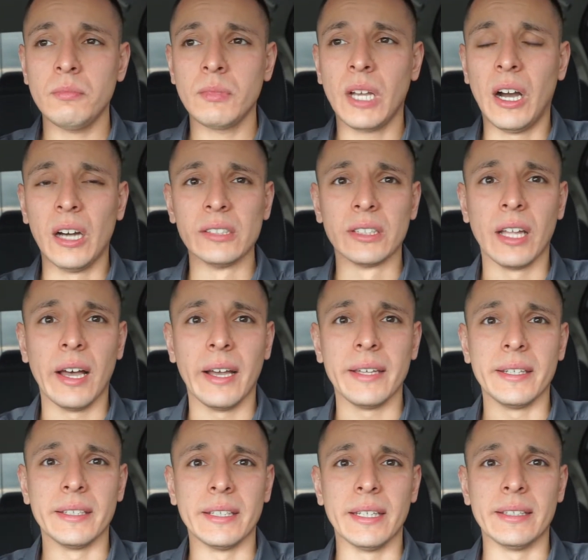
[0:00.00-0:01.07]
online
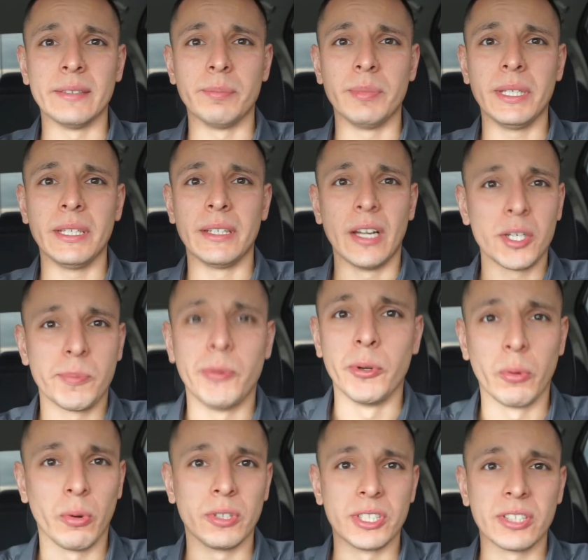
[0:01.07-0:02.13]
and be an
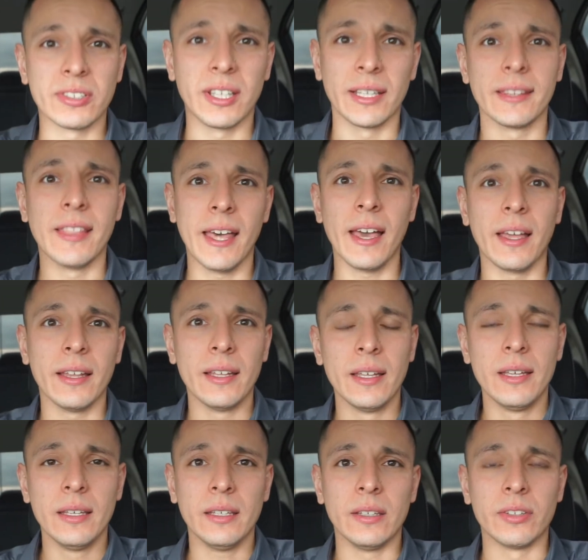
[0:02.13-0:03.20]
entrepreneur just like that
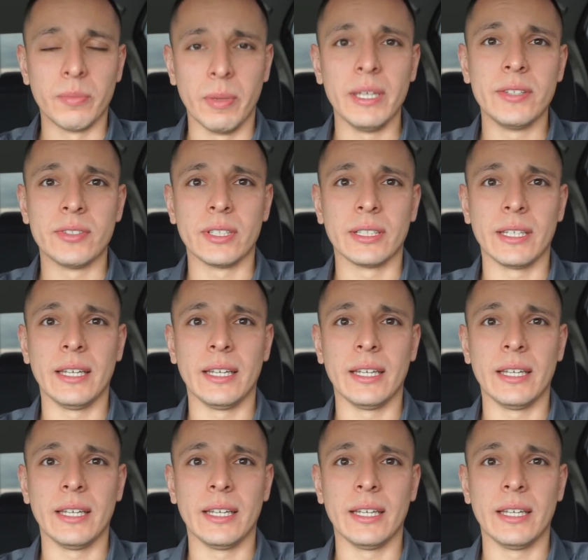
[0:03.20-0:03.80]
is amazing.